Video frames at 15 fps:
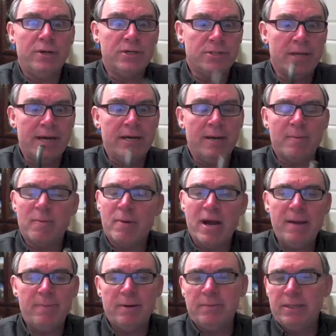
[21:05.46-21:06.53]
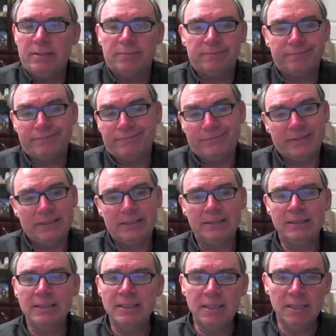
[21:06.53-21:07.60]
is lighting up a pipe. I mean,
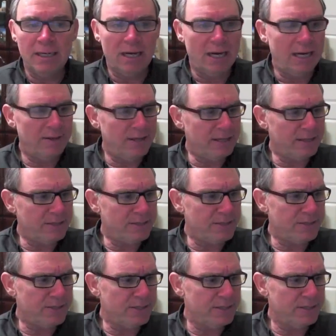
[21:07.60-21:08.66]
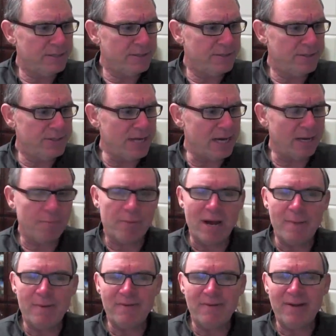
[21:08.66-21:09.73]
I think this is the second
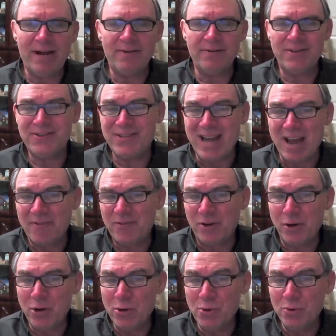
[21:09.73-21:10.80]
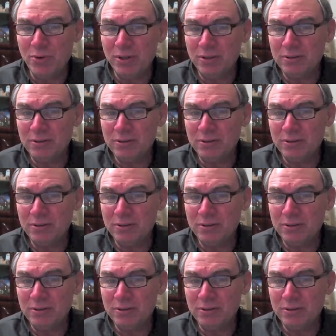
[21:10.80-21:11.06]
pipe I've had this afternoon.